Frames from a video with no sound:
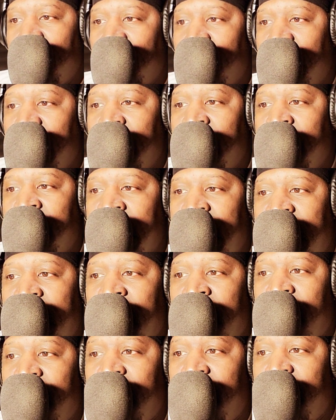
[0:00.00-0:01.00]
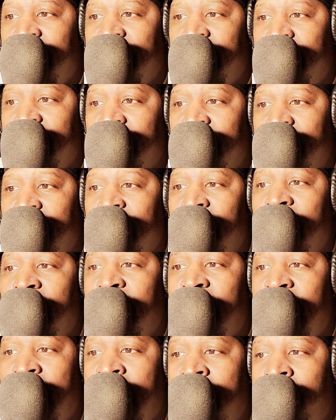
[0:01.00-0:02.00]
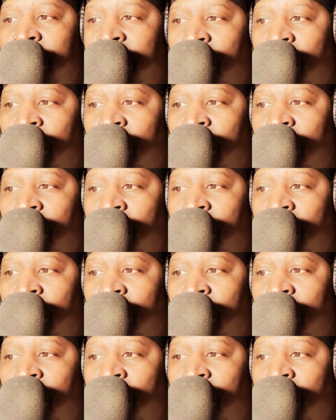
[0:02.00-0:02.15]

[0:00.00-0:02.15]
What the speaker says: And yeah, I'm